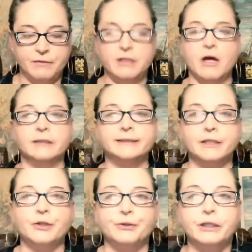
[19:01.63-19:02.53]
and not
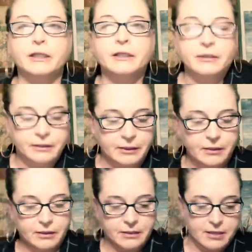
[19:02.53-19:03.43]
security.
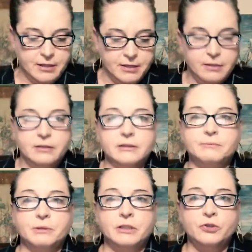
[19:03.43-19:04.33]
It's a
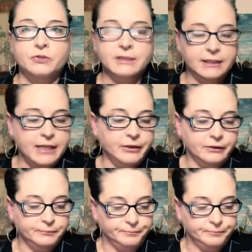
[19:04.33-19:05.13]
pretty juicy letter.